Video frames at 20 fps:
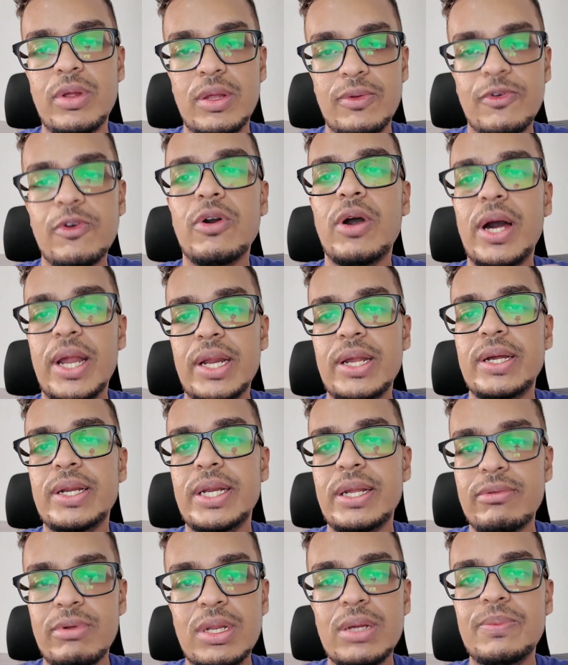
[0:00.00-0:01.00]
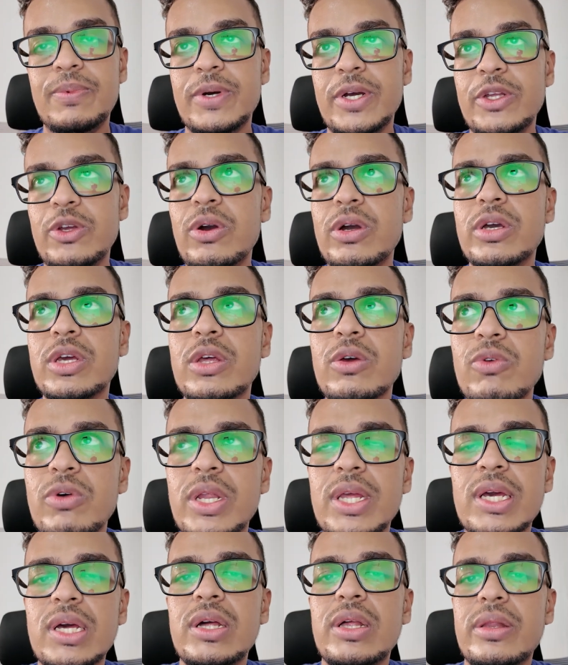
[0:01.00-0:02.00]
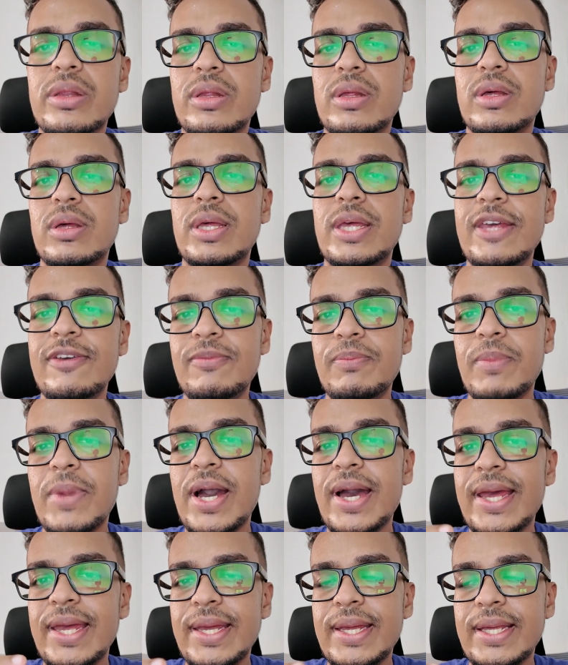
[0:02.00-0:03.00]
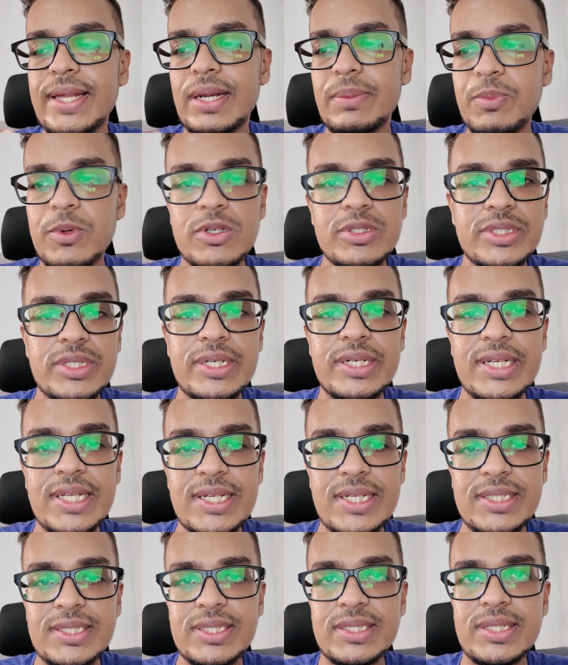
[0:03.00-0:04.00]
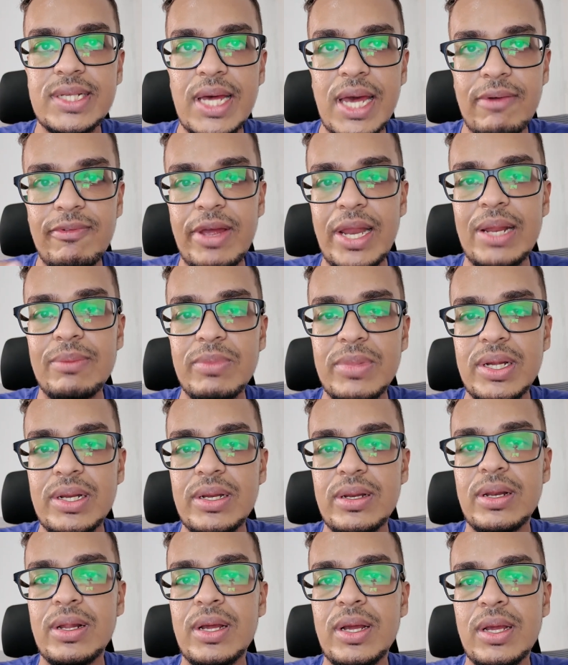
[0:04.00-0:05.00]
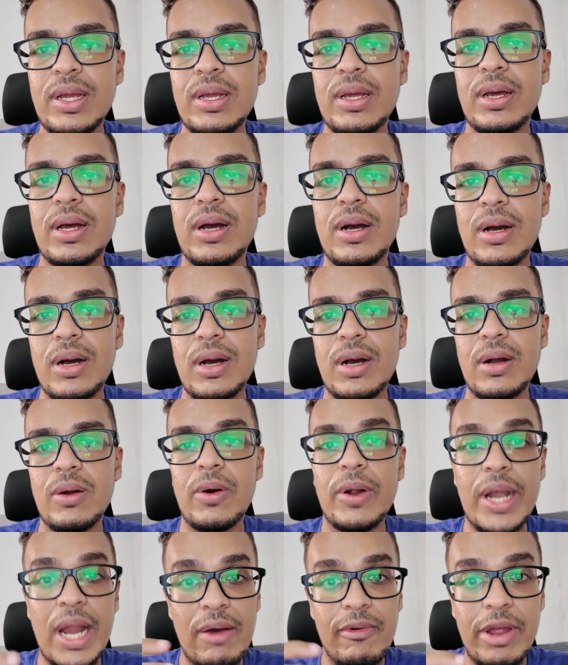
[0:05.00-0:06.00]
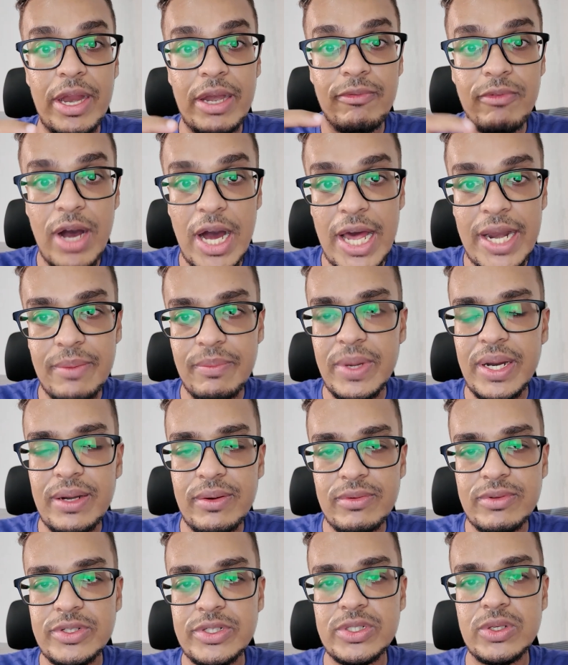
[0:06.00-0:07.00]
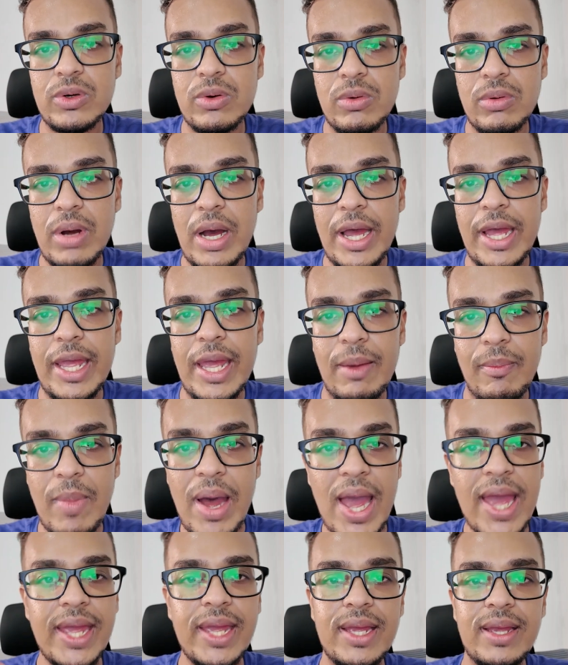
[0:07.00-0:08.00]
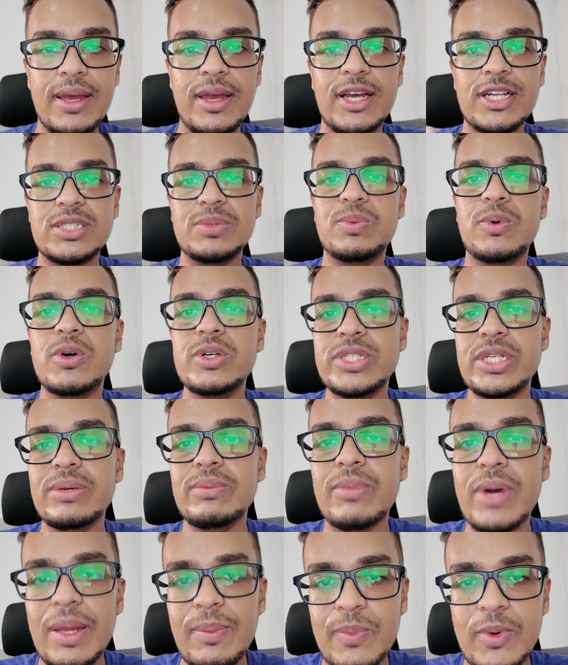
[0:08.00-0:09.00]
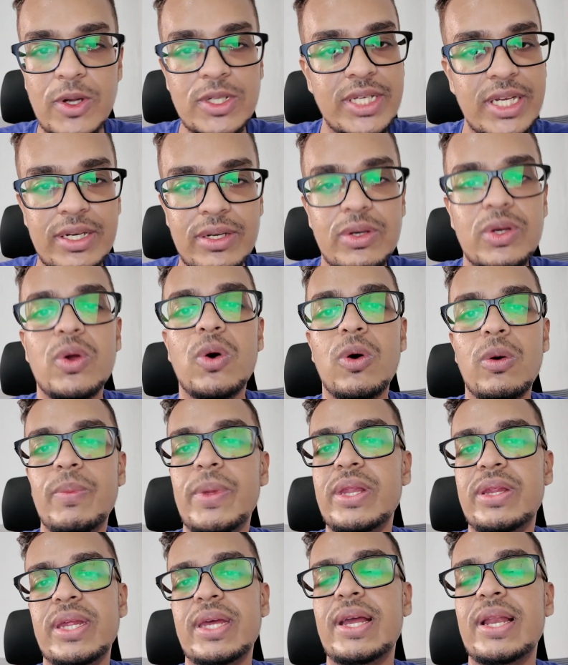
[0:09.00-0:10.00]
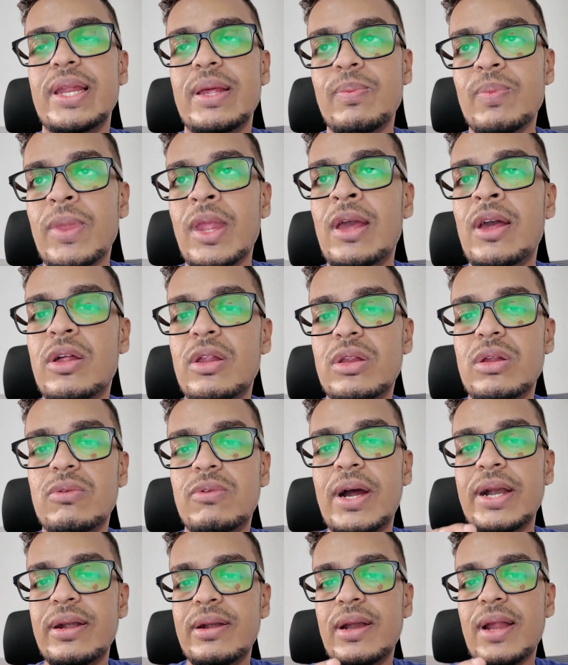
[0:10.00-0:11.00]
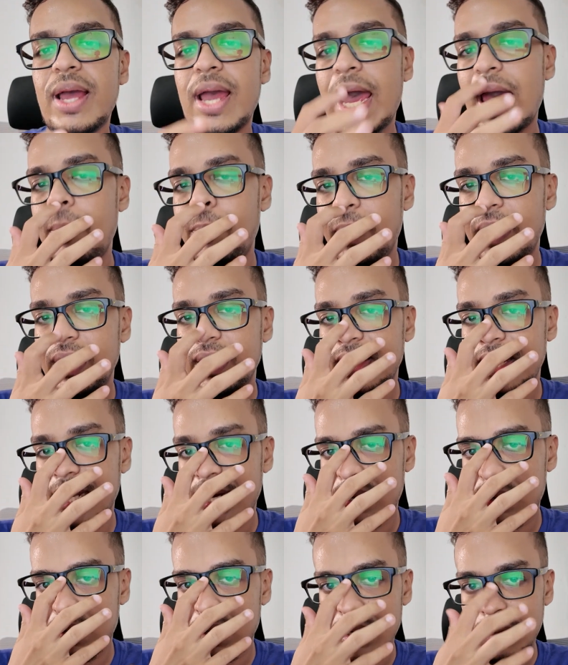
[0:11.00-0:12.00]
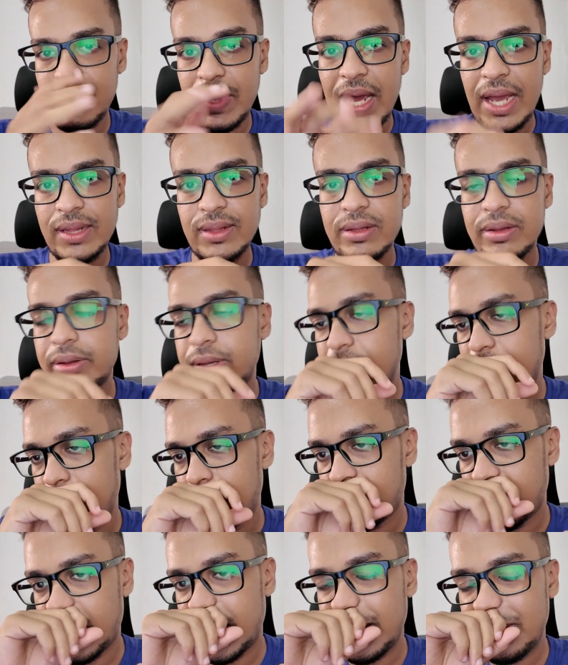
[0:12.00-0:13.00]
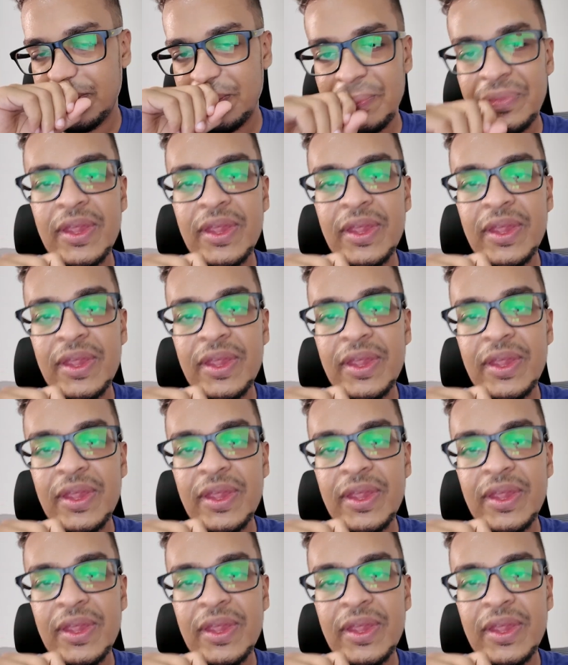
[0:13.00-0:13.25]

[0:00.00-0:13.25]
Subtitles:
if you are a developer, you are curious if my repository is available on our environment. So am I exposing my project? No, basically. So what happened then behind the scene, right?